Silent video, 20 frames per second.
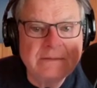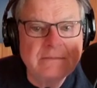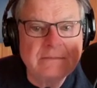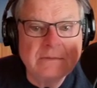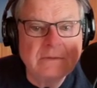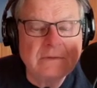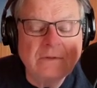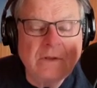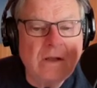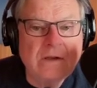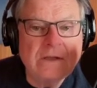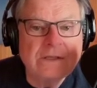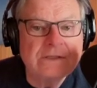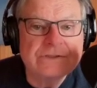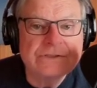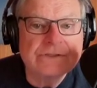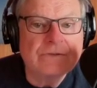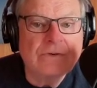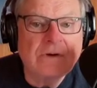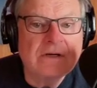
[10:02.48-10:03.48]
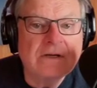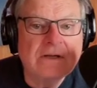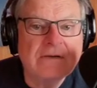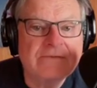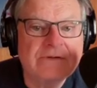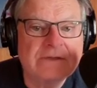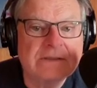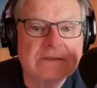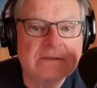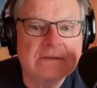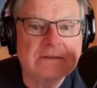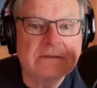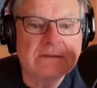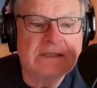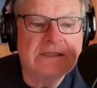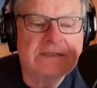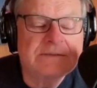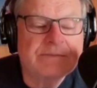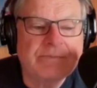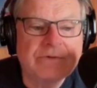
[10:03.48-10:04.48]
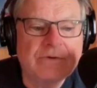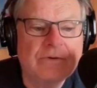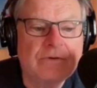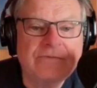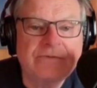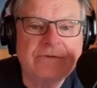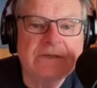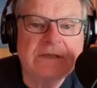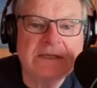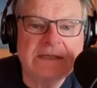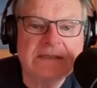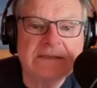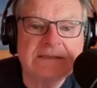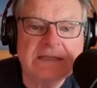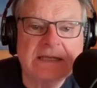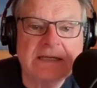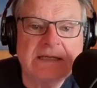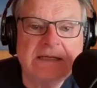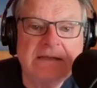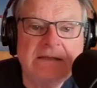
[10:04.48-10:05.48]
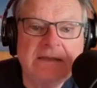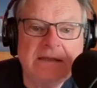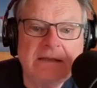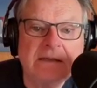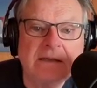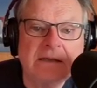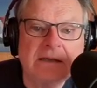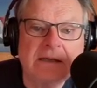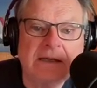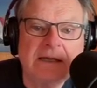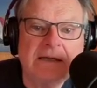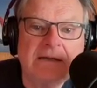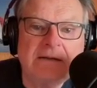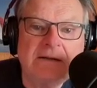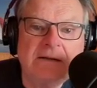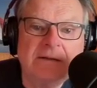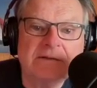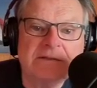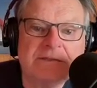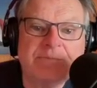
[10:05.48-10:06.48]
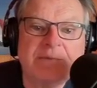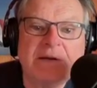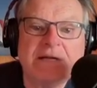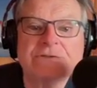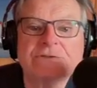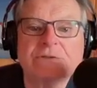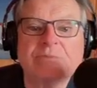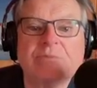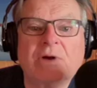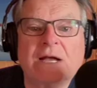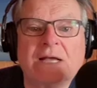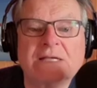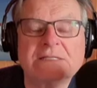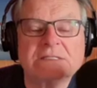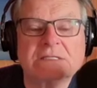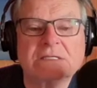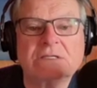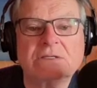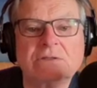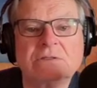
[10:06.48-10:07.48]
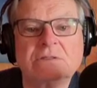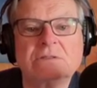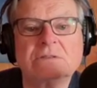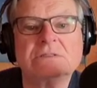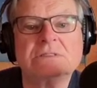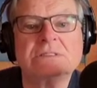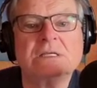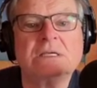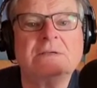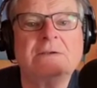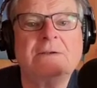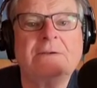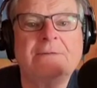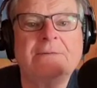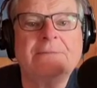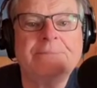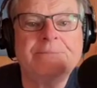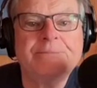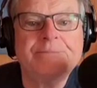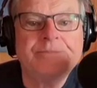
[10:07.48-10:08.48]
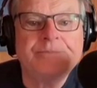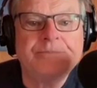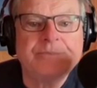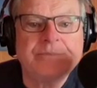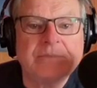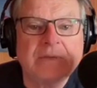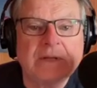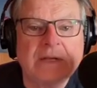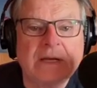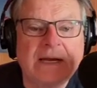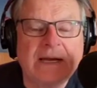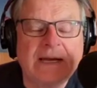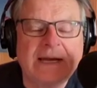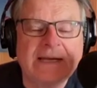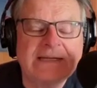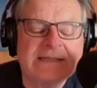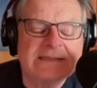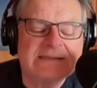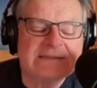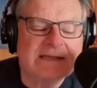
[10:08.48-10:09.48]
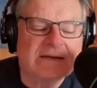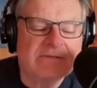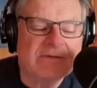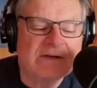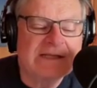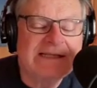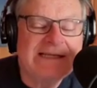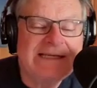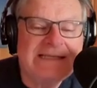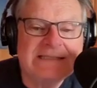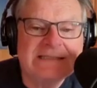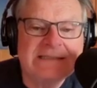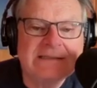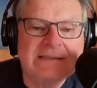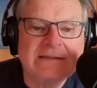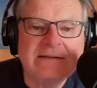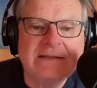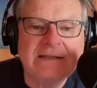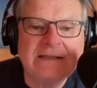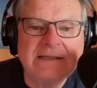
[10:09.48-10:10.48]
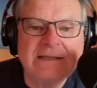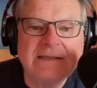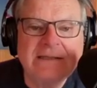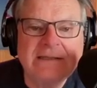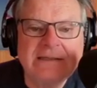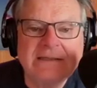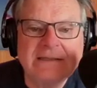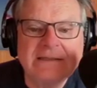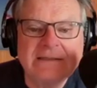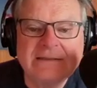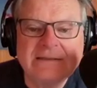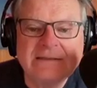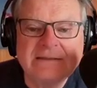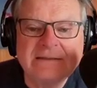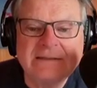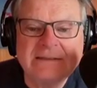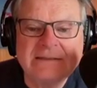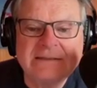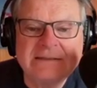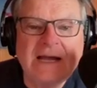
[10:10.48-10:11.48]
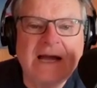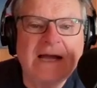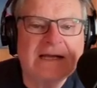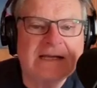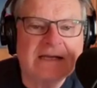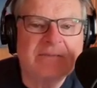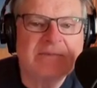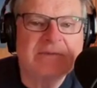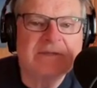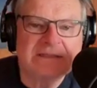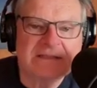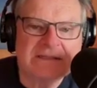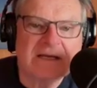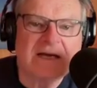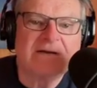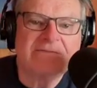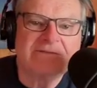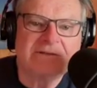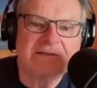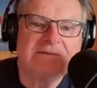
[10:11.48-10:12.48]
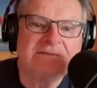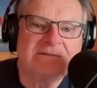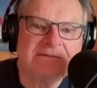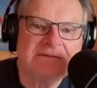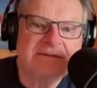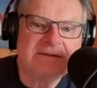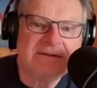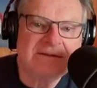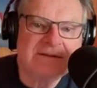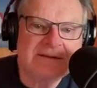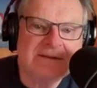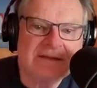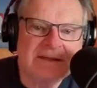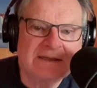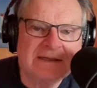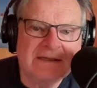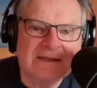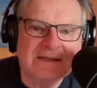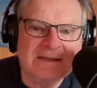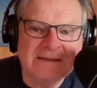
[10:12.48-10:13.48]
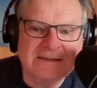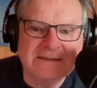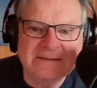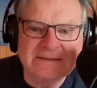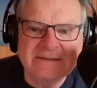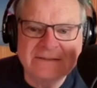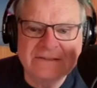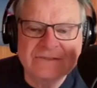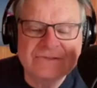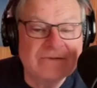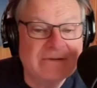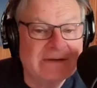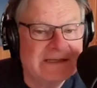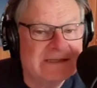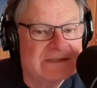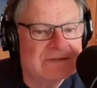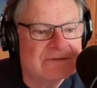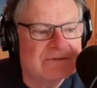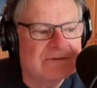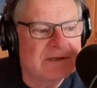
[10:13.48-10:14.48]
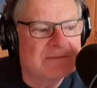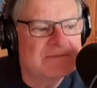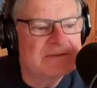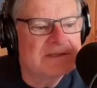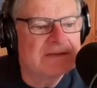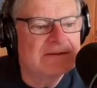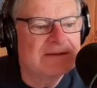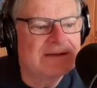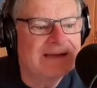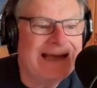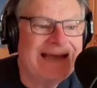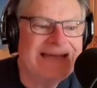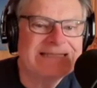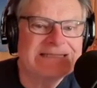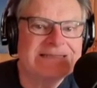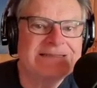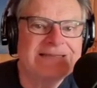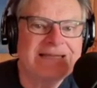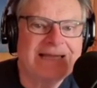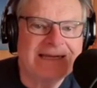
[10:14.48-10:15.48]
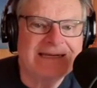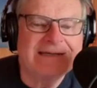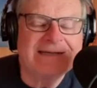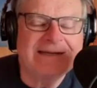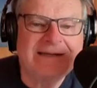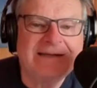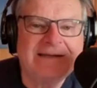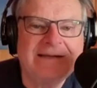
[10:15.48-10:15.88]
Long and short of it, it's proven, it's in the special prosecutors. I guess they released the documents of it the transcripts last night.